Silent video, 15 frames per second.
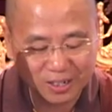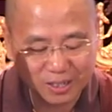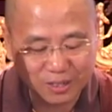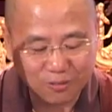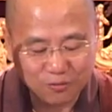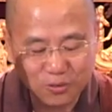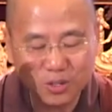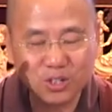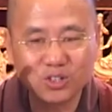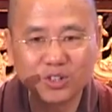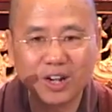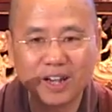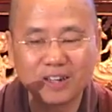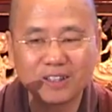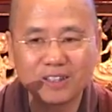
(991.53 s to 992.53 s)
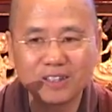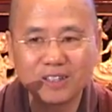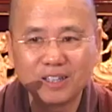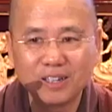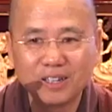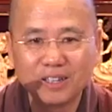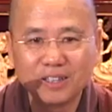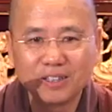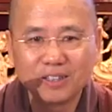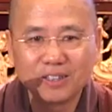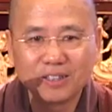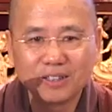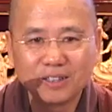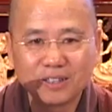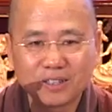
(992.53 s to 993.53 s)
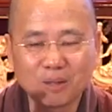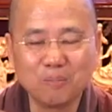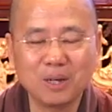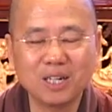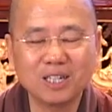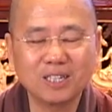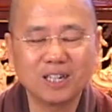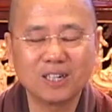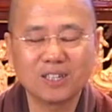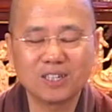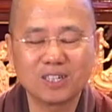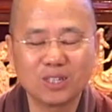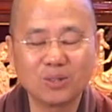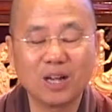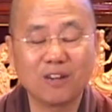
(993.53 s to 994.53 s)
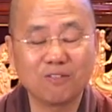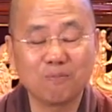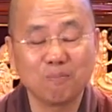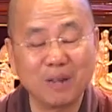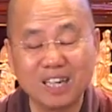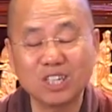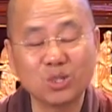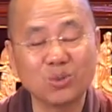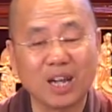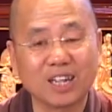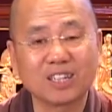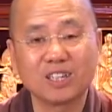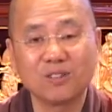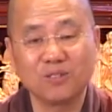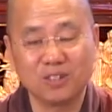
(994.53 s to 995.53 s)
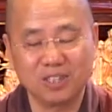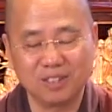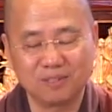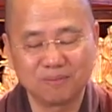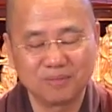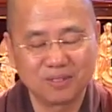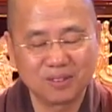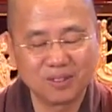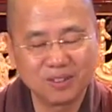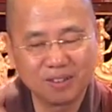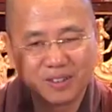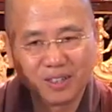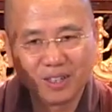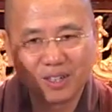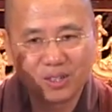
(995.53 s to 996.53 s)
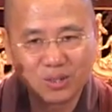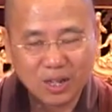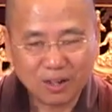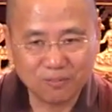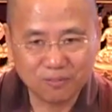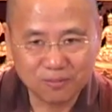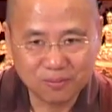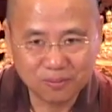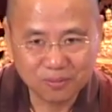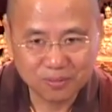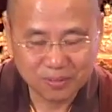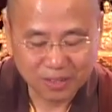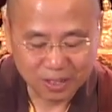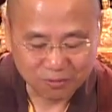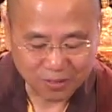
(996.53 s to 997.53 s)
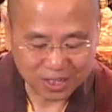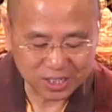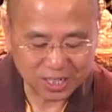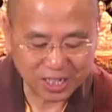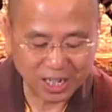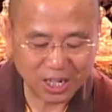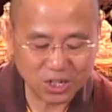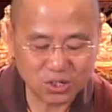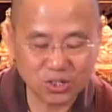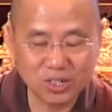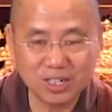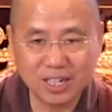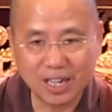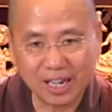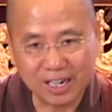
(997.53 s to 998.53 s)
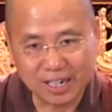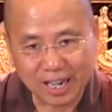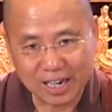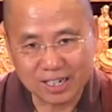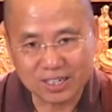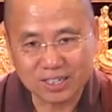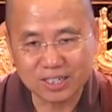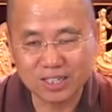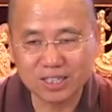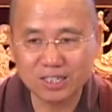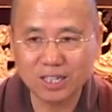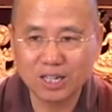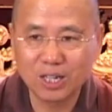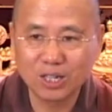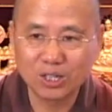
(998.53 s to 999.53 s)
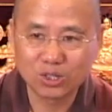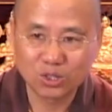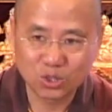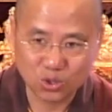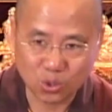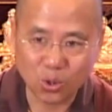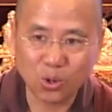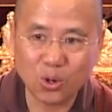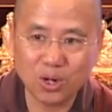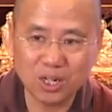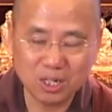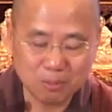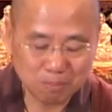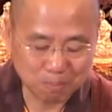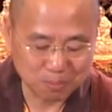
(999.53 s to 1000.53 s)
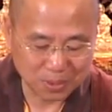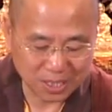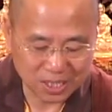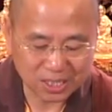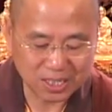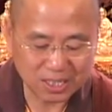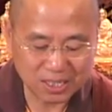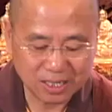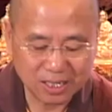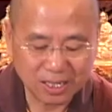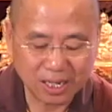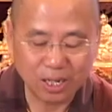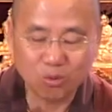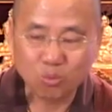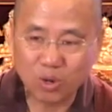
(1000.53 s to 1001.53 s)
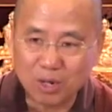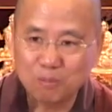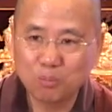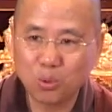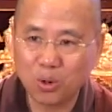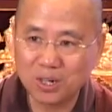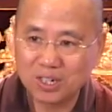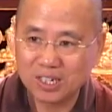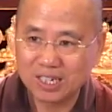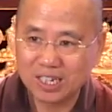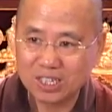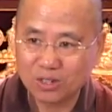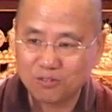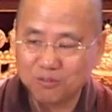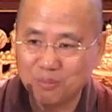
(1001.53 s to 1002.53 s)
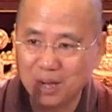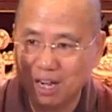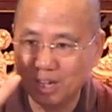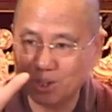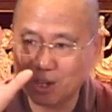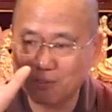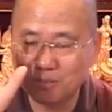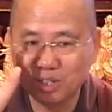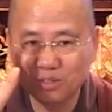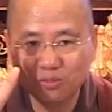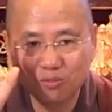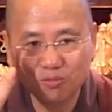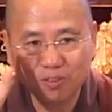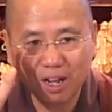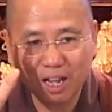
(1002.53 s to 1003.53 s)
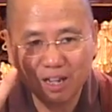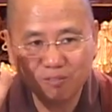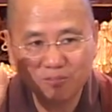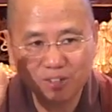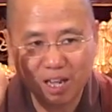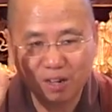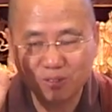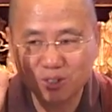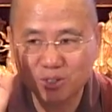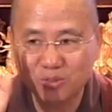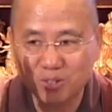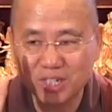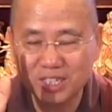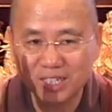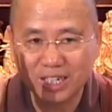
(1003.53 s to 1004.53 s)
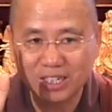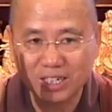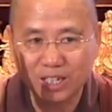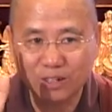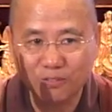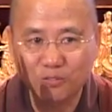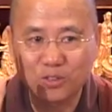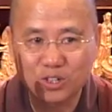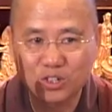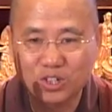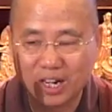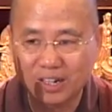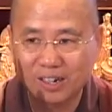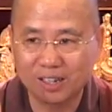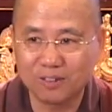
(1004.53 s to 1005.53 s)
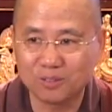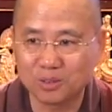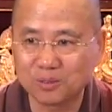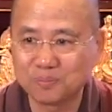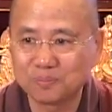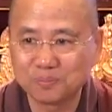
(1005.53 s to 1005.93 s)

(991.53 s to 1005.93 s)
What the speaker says: In the first jhana, the meditators still have mental activity. You have investigation, analysis, joy, bliss, and one-pointedness of mind. You have these 5 characteristics in the first jhana level.